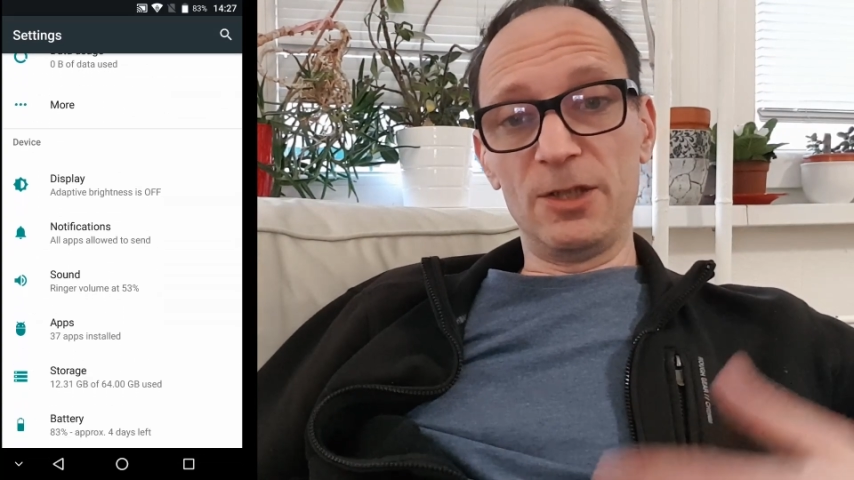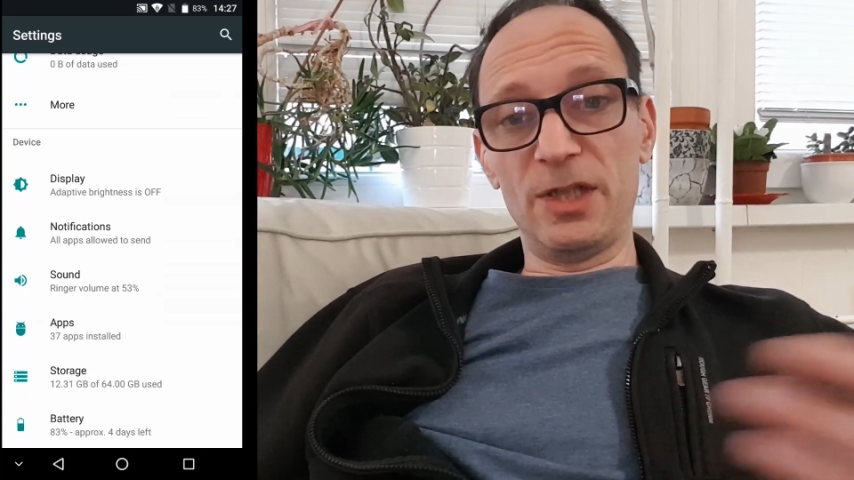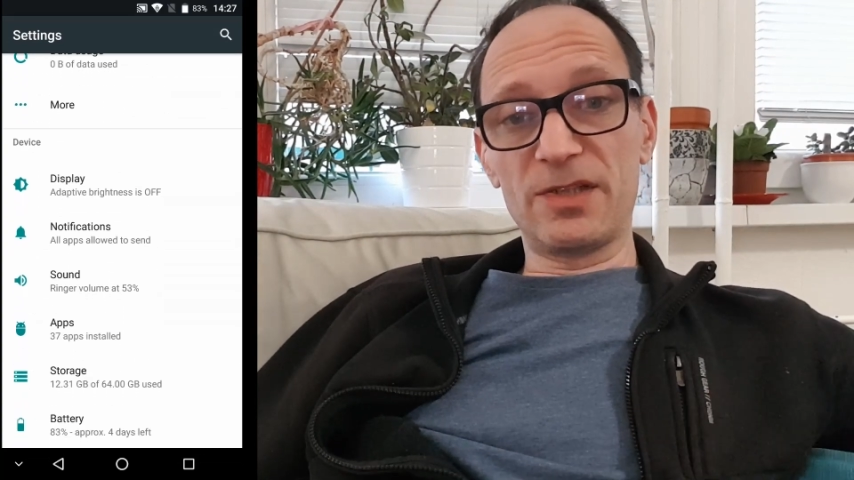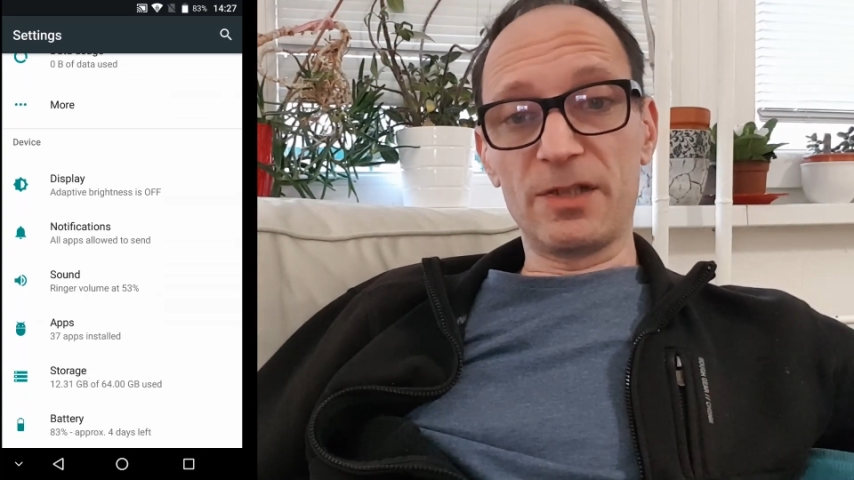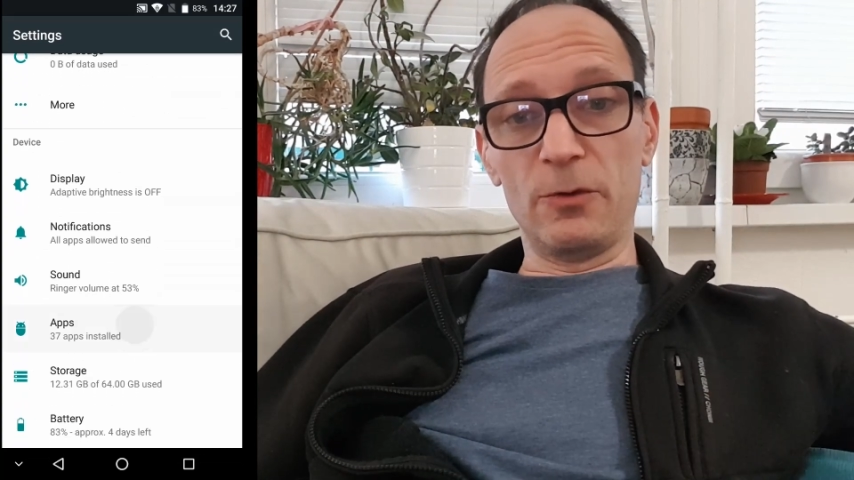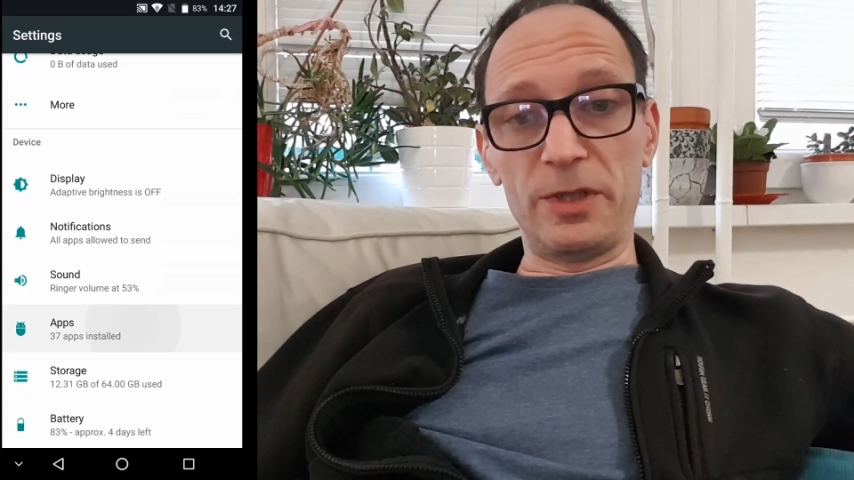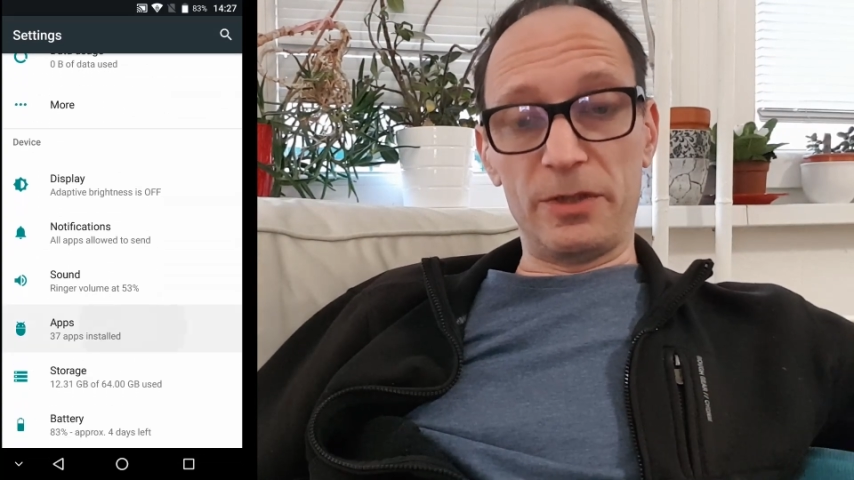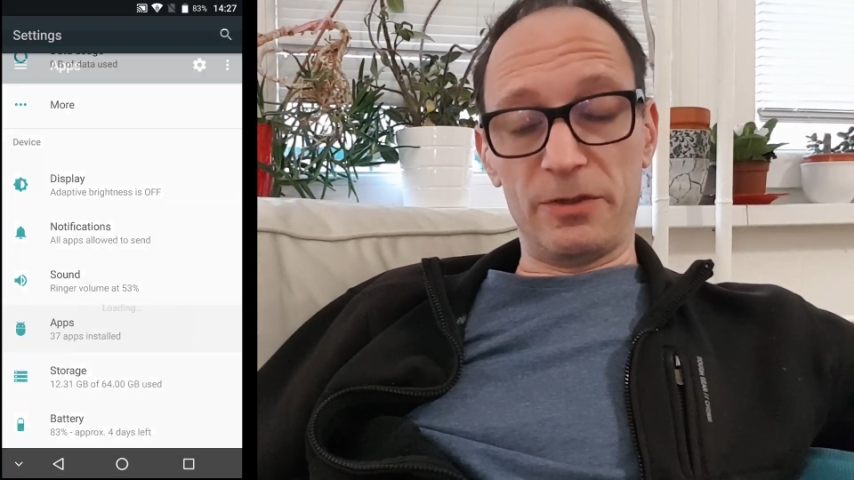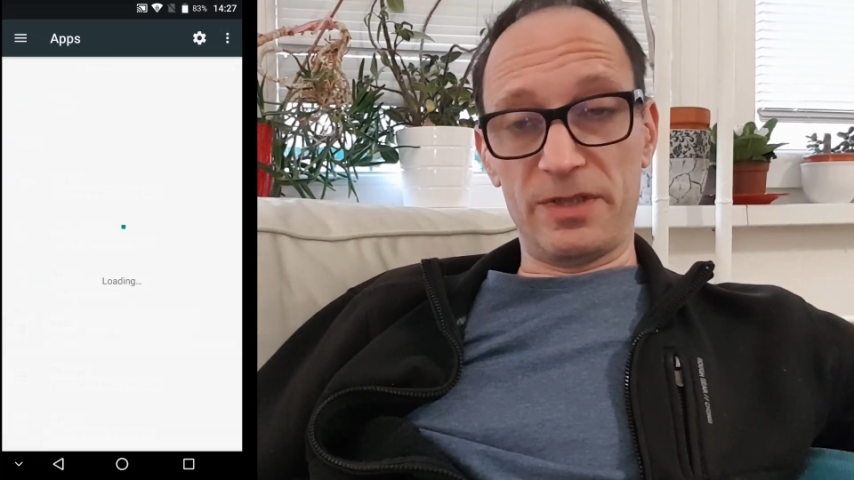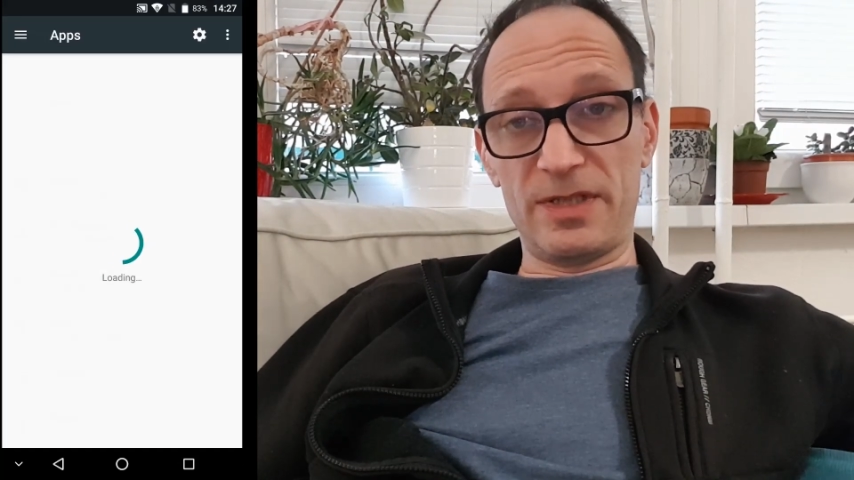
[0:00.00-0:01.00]
Just go to
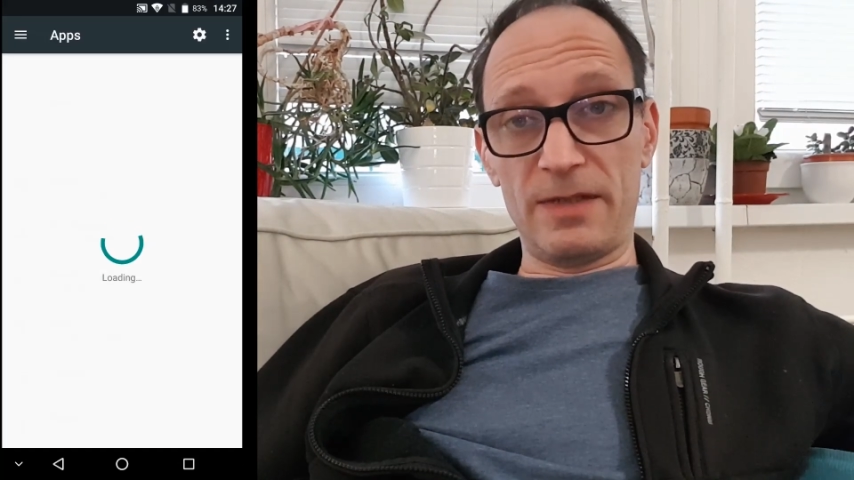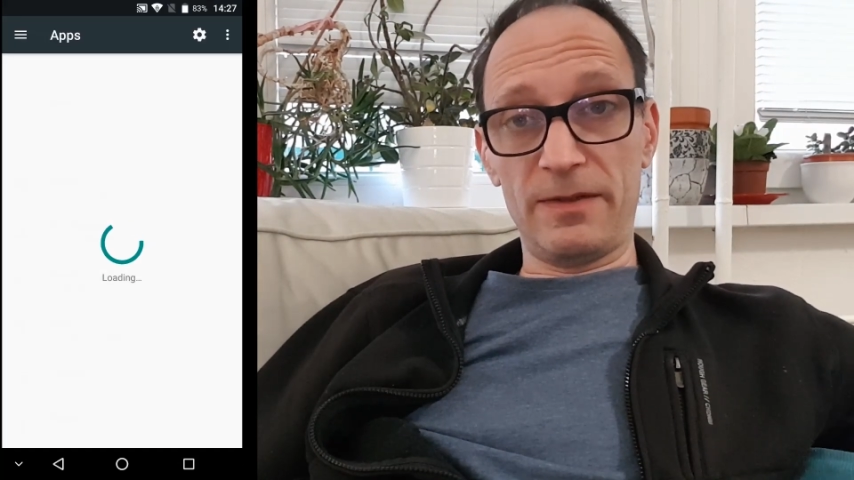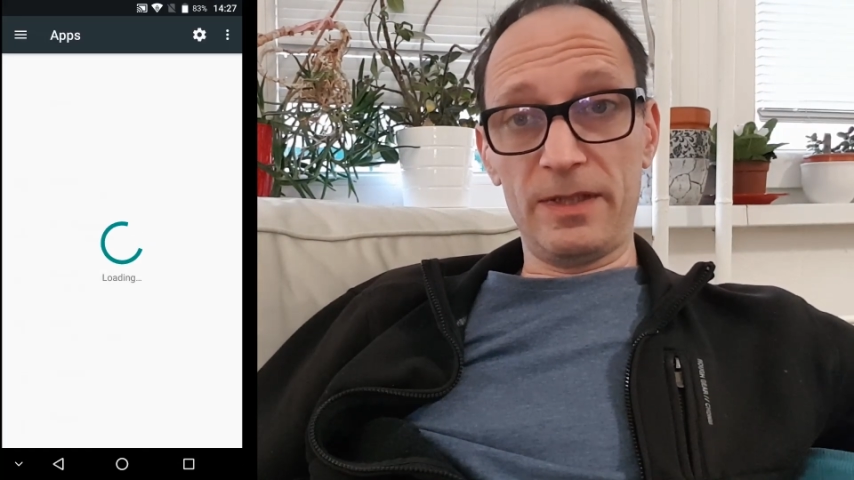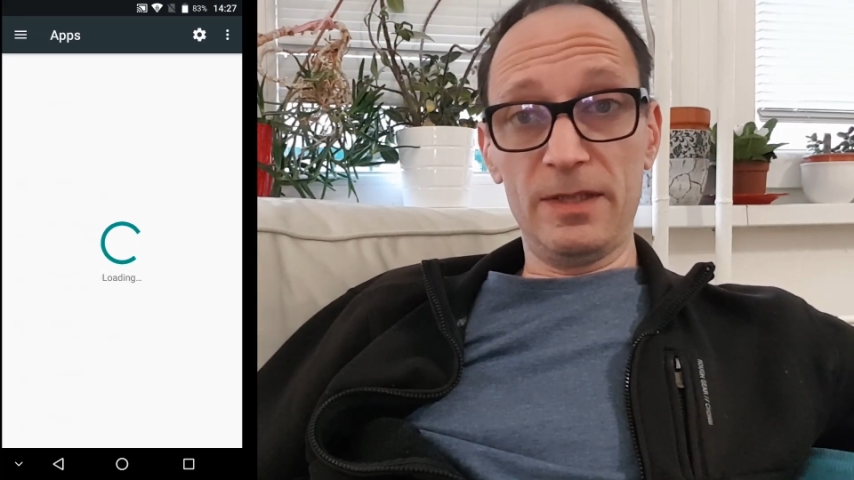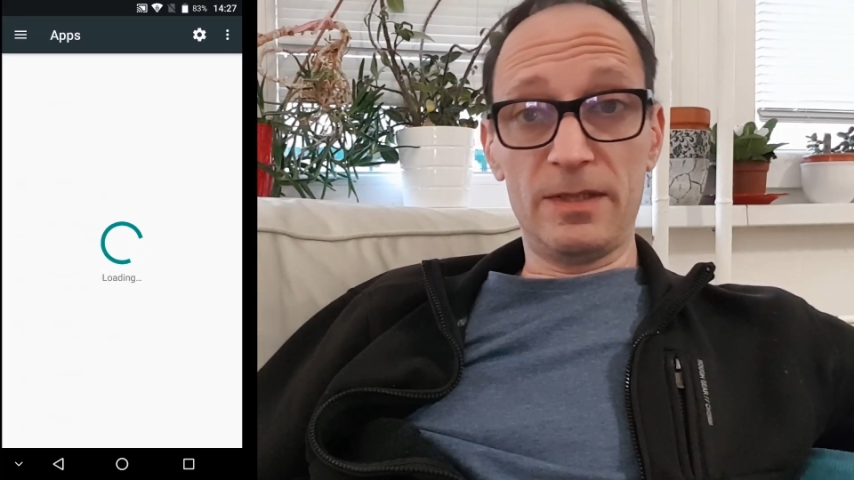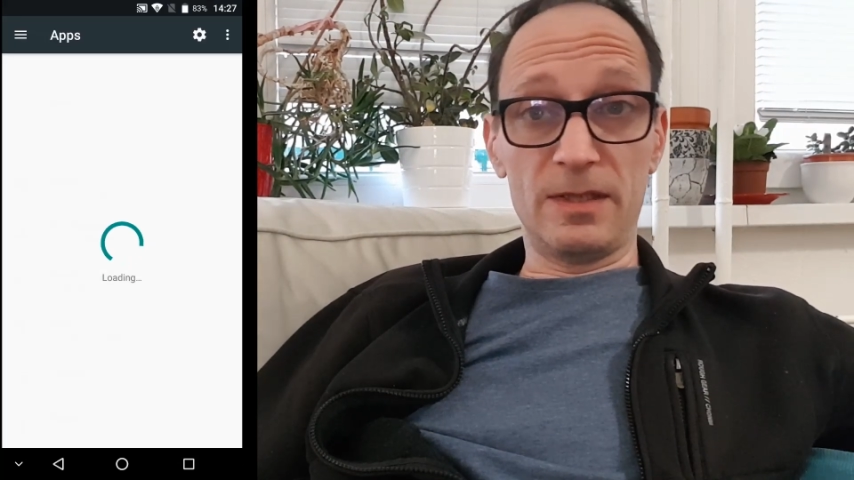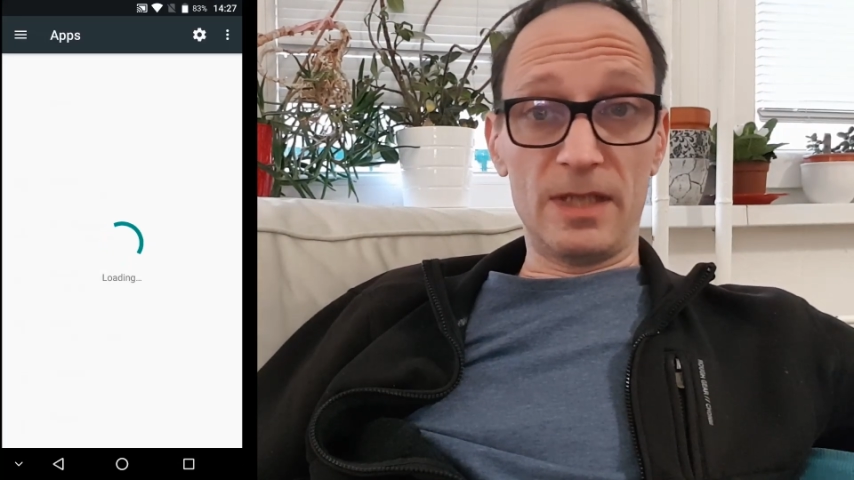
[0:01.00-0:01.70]
your settings,